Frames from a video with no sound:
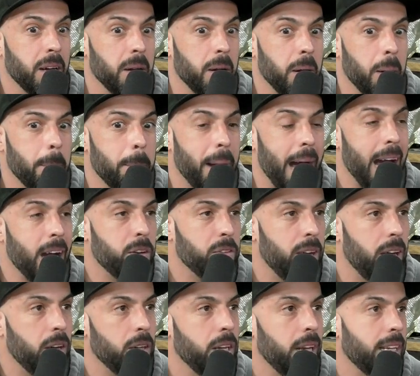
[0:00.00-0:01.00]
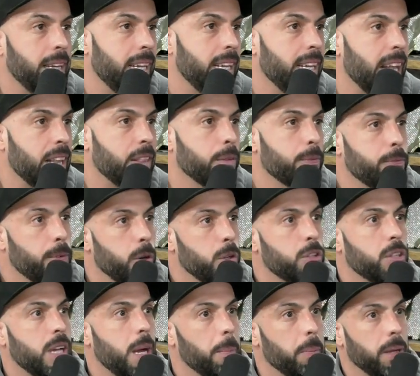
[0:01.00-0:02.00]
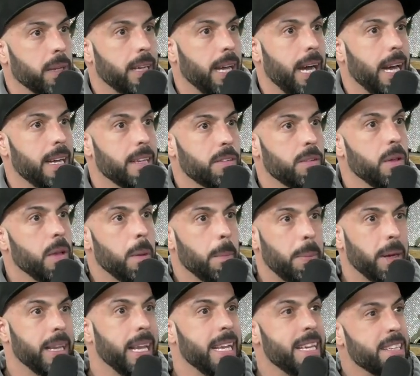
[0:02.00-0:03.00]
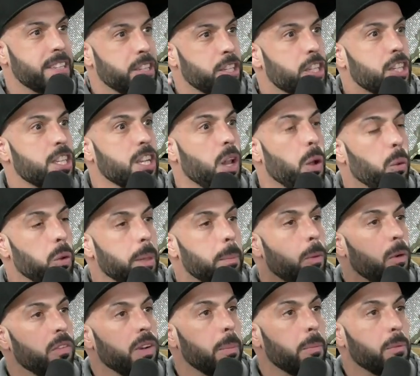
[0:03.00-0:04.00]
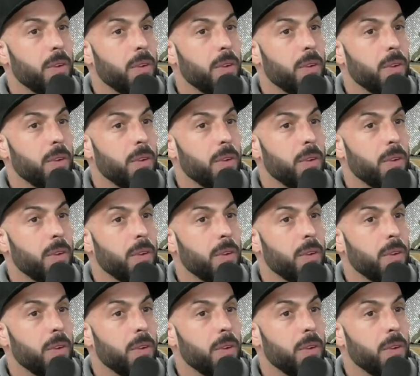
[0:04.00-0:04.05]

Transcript: a background, and not the first couple of guys, but he's slowly moving up the